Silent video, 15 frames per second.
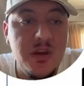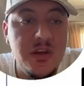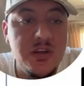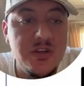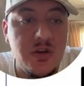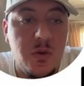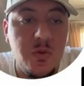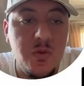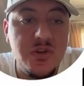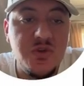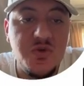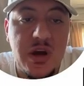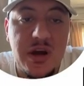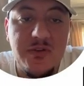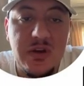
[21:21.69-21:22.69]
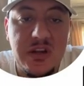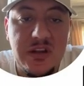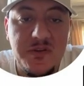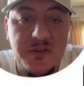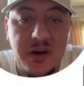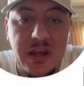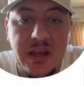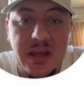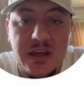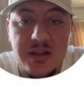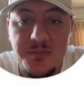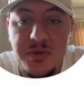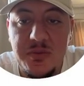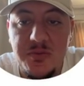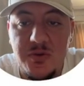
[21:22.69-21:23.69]
So we strive to identify and
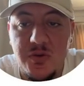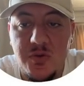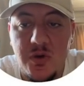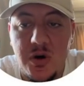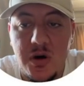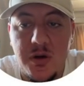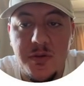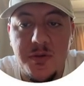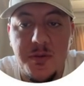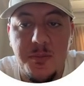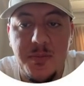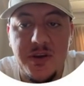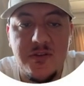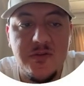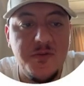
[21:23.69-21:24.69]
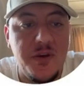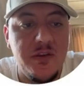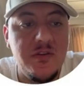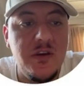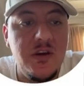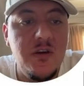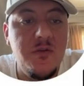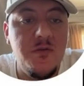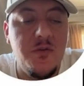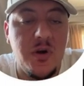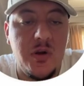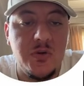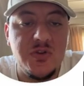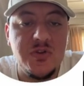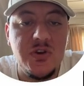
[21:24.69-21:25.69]
help people who are the best fit for
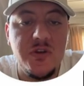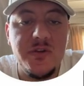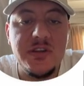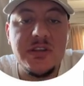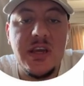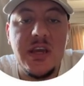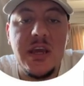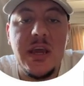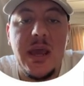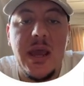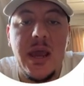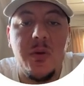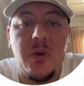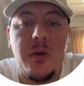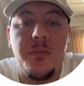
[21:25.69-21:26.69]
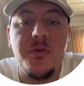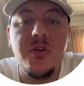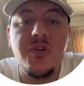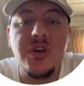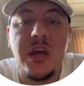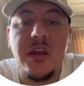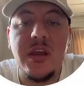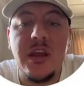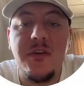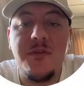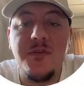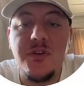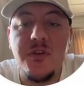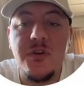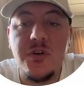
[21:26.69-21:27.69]
our service, and we appreciate
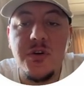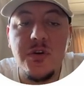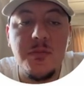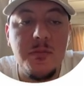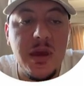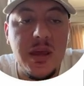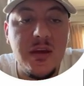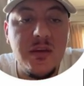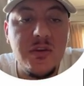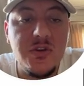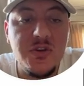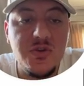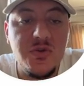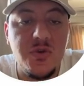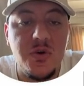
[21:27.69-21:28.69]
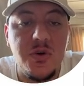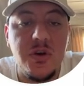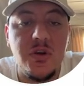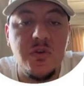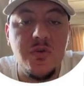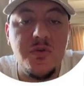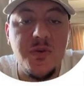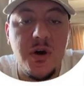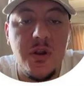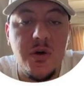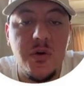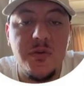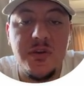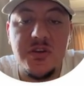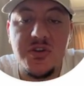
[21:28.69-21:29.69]
if you could make sure you
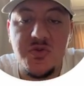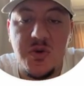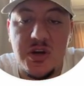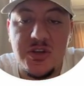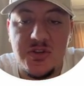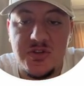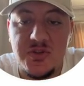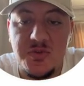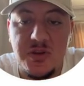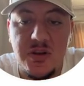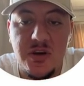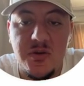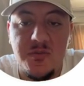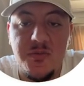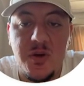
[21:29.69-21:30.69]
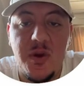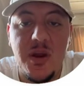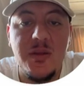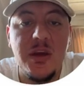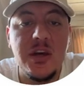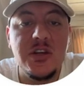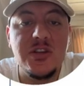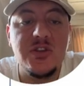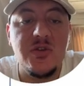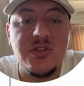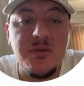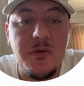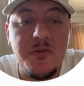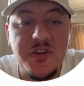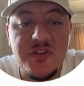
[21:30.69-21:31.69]
follow the instructions below, all right? So
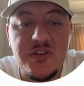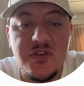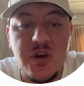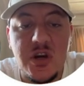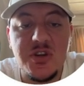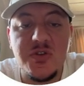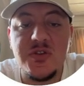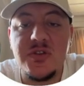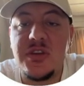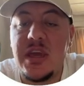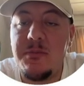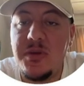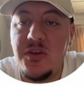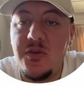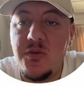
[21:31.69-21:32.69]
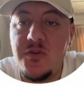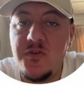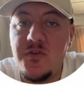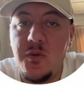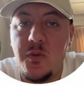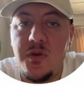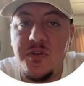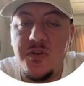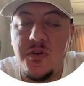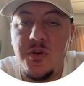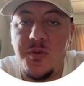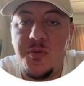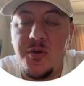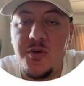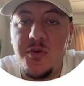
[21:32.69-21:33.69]
some of these instructions can be used with your
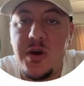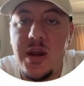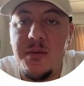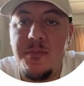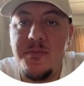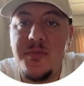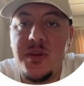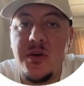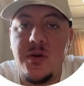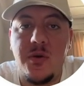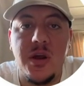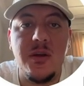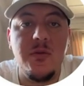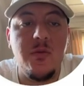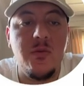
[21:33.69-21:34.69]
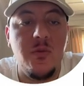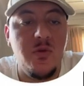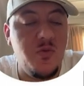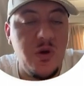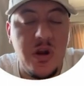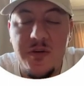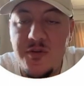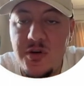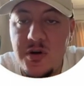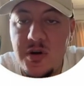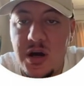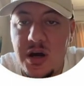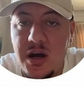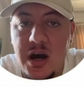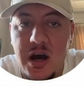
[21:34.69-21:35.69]
program, right? With whatever
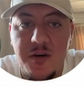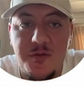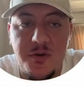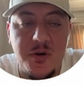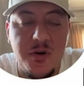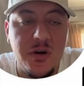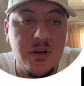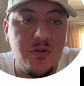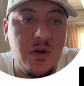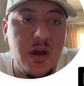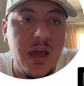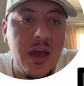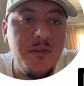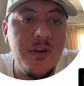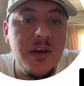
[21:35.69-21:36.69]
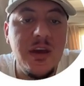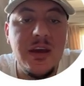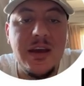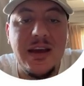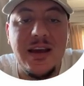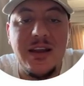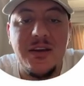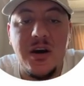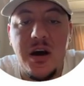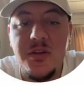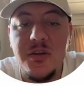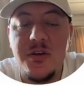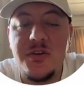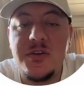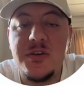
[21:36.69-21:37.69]
offer you have, and
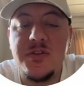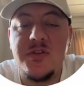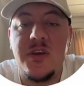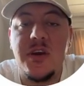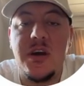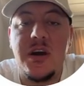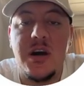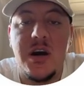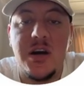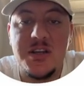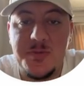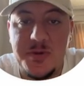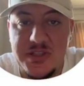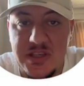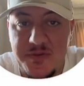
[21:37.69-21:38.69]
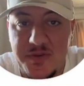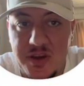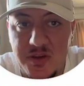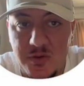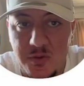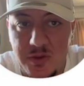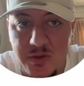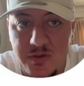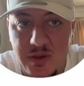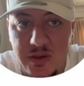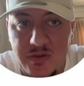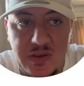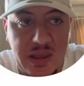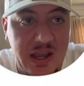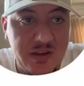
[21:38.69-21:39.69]
others are specific to this
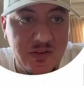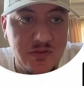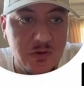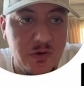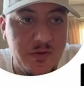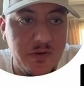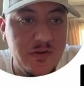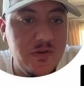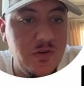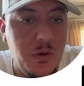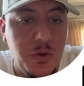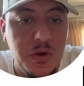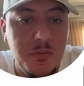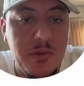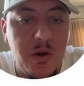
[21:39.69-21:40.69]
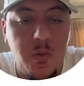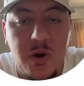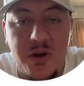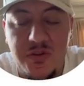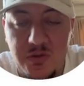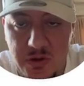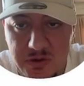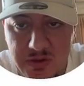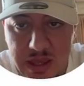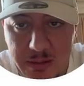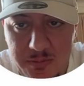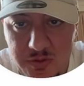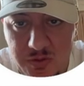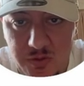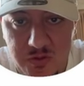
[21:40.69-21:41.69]
exact service. So you might want to
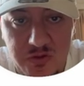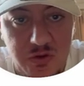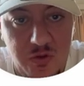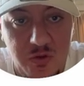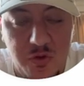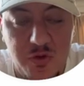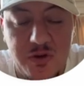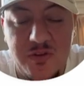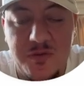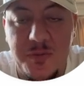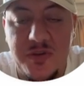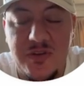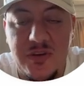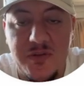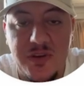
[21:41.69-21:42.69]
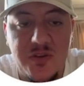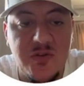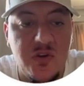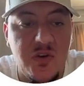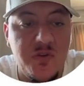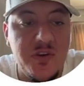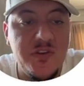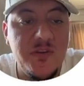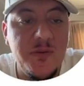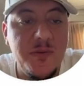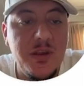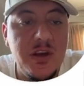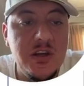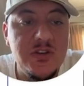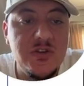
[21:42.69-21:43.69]
adapt those to your specific service.
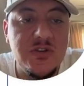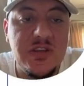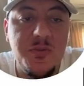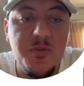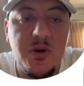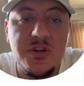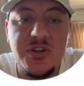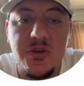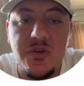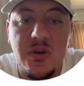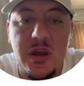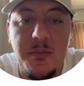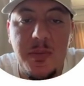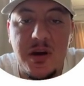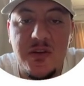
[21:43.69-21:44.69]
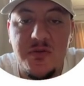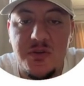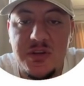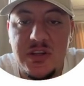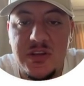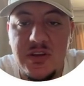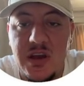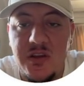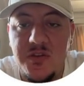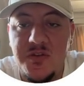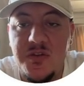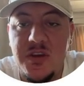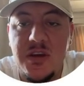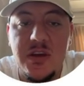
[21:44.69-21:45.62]
So step 1, check your inbox for details.